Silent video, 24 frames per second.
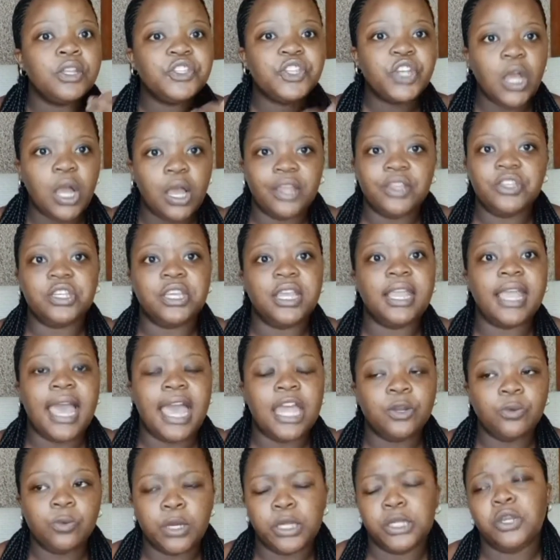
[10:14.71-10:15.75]
charging
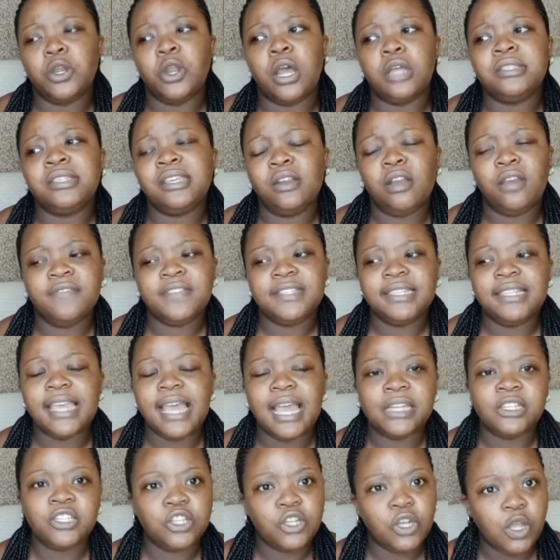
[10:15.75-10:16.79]
and whatnot. And obviously,
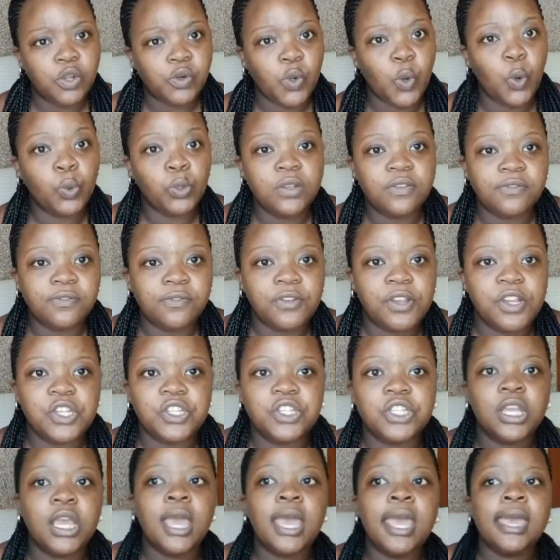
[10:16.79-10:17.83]
I did not own a
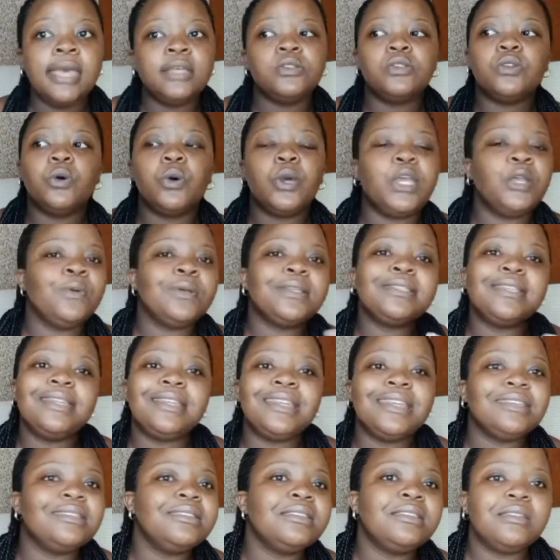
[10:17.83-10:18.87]
fridge, so it wasn't
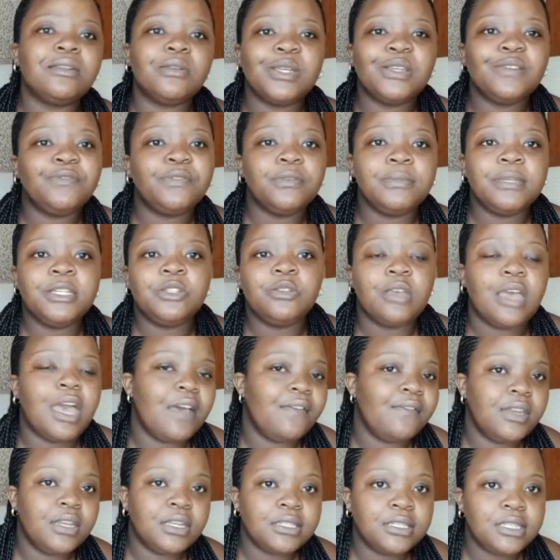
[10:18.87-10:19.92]
necessary for me to
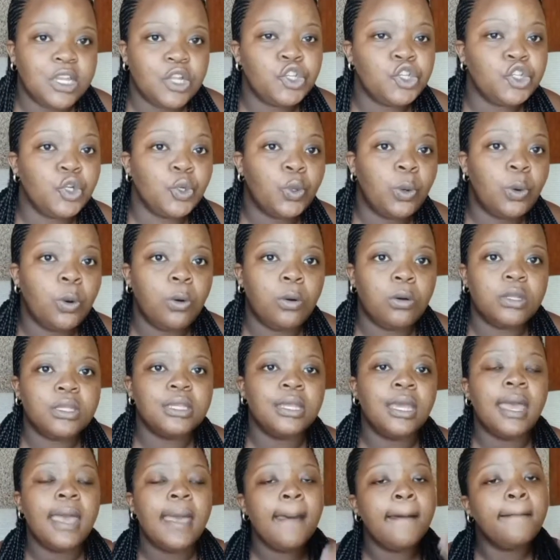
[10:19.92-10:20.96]
have an extension
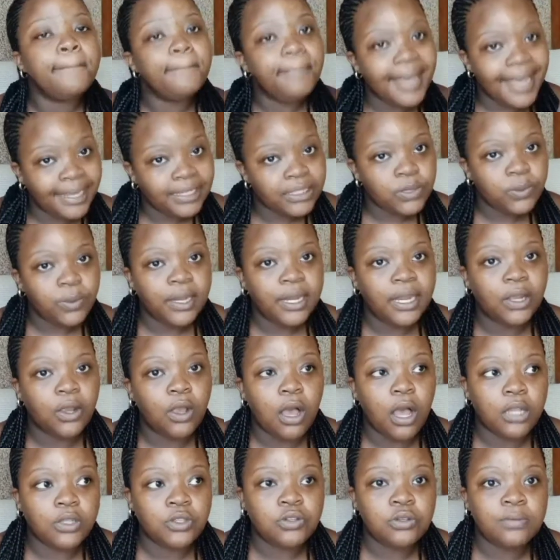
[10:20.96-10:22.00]
cord. But when I
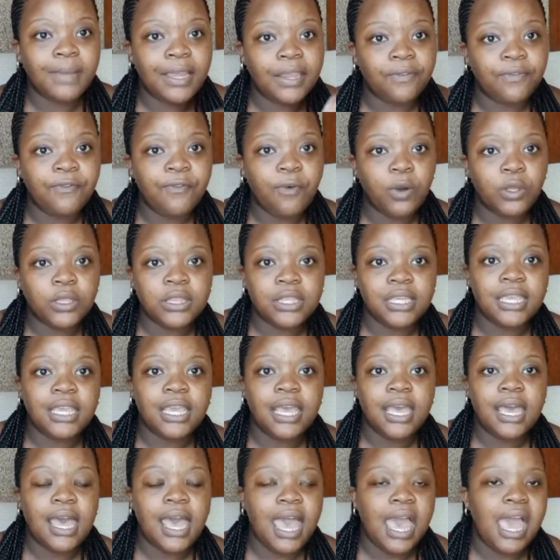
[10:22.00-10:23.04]
got to my 4th
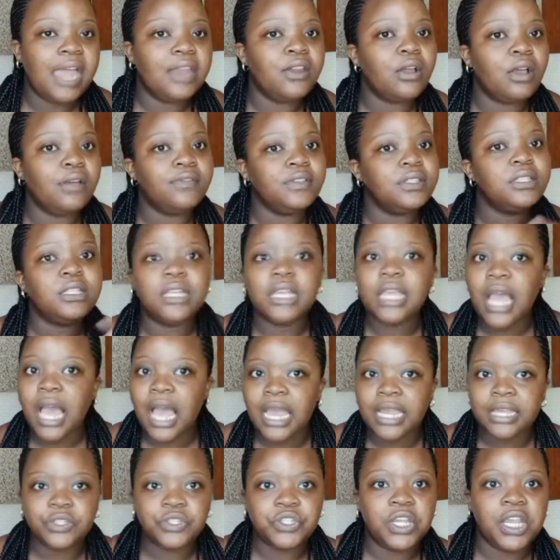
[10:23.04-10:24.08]
year, and obviously
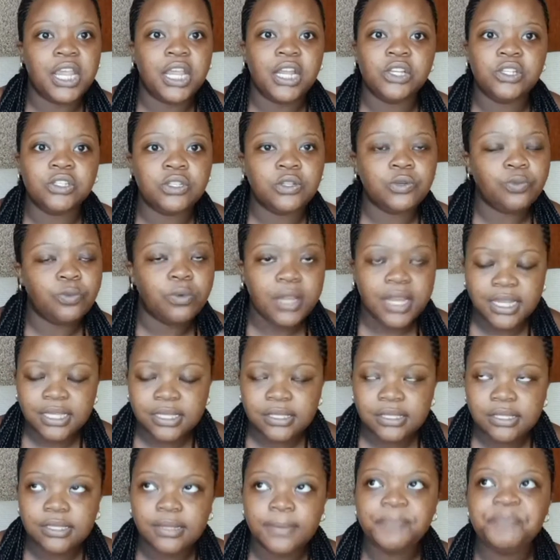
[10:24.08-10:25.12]
I changed
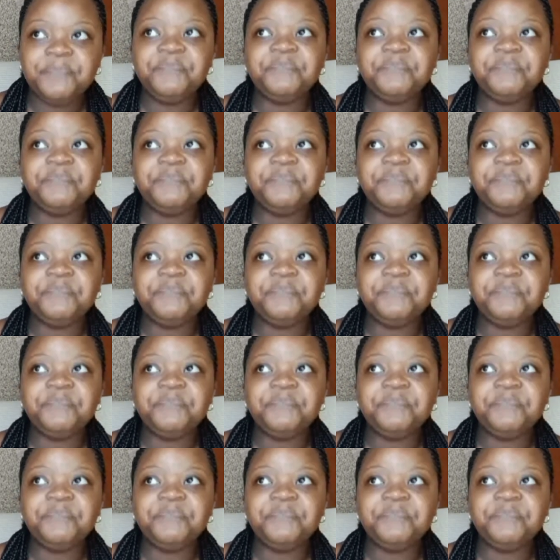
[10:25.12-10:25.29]
res,